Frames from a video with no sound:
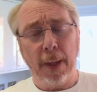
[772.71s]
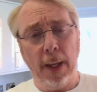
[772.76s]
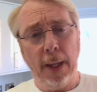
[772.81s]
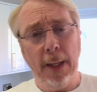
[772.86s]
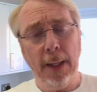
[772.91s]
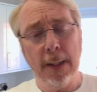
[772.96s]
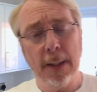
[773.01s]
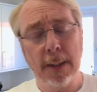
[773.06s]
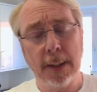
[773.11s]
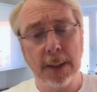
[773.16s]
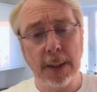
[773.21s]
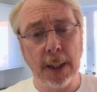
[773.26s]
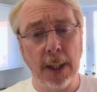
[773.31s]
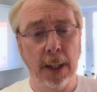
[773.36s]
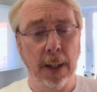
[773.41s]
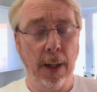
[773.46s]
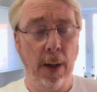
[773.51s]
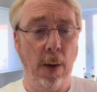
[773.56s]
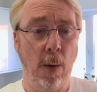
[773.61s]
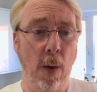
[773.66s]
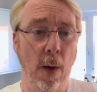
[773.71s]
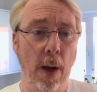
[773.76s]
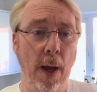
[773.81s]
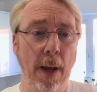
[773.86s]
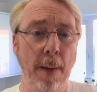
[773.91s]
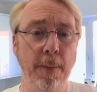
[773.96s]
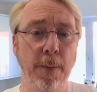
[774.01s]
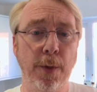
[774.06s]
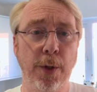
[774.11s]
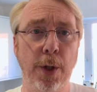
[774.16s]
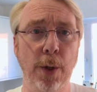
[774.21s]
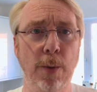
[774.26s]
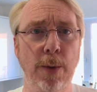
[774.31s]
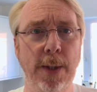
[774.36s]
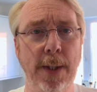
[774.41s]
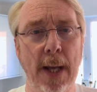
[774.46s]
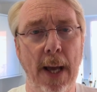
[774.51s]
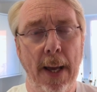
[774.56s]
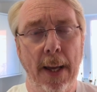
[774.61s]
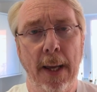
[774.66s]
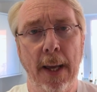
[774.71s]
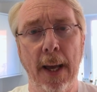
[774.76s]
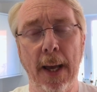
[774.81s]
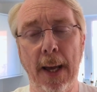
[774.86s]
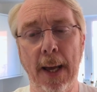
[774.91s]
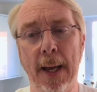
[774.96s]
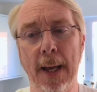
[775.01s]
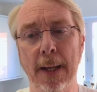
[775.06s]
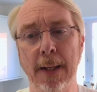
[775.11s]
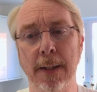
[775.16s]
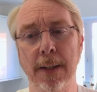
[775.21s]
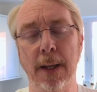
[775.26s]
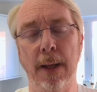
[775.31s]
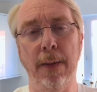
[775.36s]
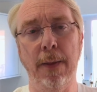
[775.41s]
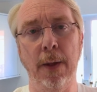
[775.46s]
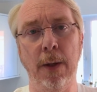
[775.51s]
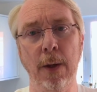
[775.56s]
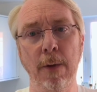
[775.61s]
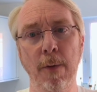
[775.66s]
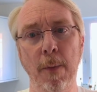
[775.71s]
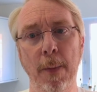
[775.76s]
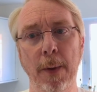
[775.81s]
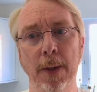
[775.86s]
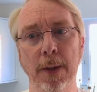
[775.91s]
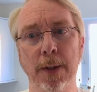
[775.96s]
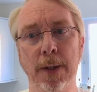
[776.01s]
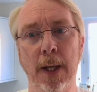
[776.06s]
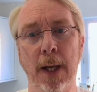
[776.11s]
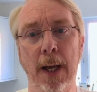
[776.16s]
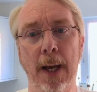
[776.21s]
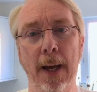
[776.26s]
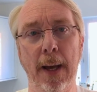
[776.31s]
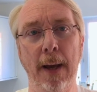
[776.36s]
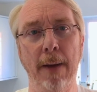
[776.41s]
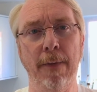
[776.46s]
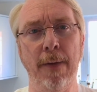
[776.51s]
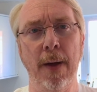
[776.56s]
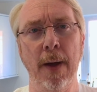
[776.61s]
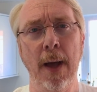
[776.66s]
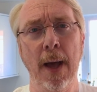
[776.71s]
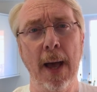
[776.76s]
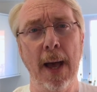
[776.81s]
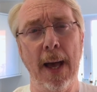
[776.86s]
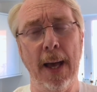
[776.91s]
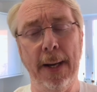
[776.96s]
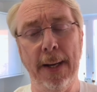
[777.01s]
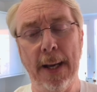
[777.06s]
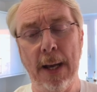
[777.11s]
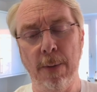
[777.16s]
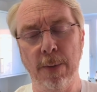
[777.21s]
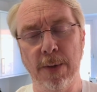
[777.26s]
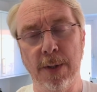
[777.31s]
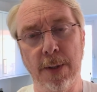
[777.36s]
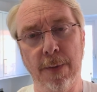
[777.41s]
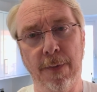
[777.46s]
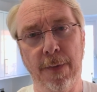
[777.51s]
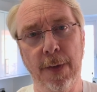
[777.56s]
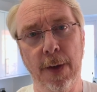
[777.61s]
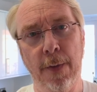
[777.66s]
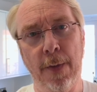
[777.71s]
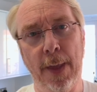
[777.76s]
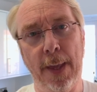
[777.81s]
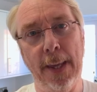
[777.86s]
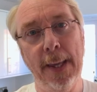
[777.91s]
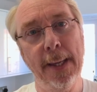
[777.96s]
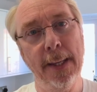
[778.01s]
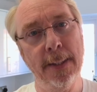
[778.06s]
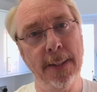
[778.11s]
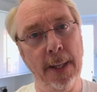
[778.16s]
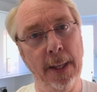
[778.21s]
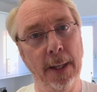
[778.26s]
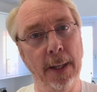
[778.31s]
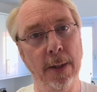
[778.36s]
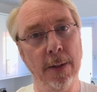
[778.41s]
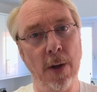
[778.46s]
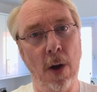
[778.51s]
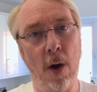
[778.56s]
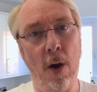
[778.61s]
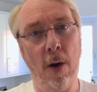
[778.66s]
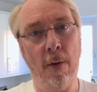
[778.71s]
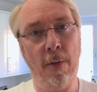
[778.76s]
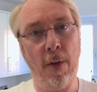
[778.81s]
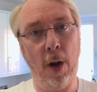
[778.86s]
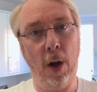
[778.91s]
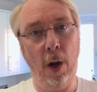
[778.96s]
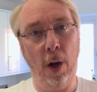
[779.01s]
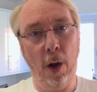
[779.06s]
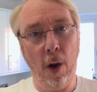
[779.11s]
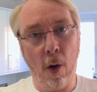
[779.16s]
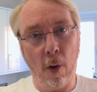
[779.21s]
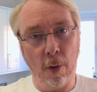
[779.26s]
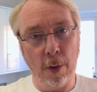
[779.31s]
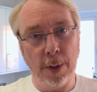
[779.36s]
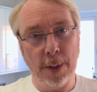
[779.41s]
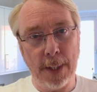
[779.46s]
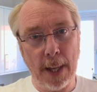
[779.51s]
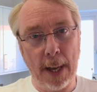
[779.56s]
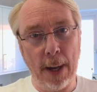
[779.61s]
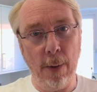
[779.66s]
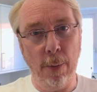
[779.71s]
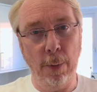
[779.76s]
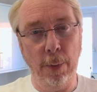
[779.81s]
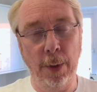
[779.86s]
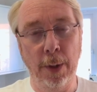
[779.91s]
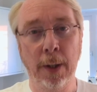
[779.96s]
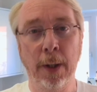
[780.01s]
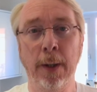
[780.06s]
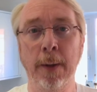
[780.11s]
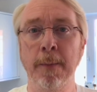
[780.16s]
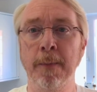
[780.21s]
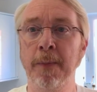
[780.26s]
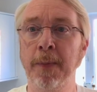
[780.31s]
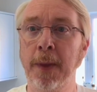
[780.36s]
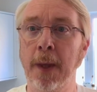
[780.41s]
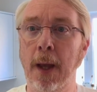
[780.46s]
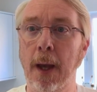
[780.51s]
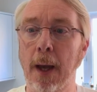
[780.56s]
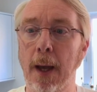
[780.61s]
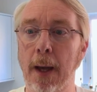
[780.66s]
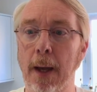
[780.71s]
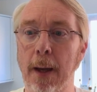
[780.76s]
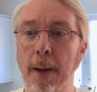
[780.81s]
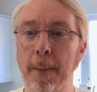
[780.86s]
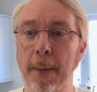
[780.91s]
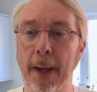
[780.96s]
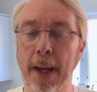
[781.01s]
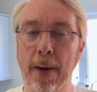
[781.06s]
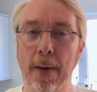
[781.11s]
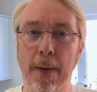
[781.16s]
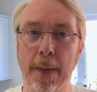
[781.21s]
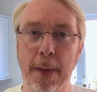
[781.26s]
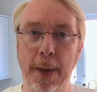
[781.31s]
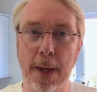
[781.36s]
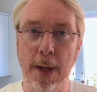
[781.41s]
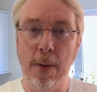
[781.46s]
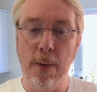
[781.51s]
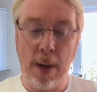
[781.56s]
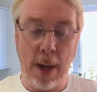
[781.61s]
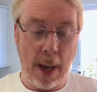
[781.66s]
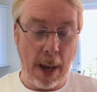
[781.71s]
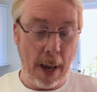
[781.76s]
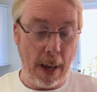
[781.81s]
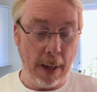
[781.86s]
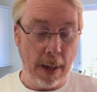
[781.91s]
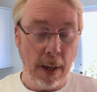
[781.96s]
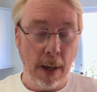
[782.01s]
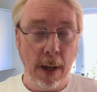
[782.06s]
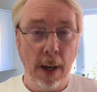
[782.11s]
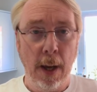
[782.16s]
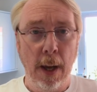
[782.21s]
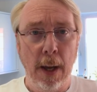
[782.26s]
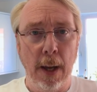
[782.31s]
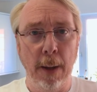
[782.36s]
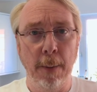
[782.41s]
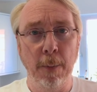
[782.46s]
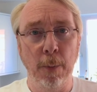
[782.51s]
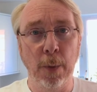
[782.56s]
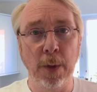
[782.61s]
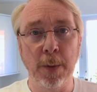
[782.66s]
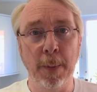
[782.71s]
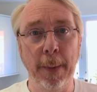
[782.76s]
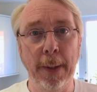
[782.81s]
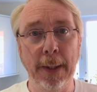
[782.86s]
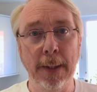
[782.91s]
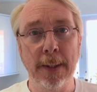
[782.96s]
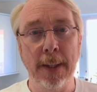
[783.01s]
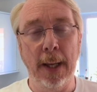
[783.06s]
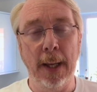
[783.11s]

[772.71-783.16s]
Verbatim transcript: it's um, Tuesday, and the government have announced further easings of lockdown um, here in the U K, um, which means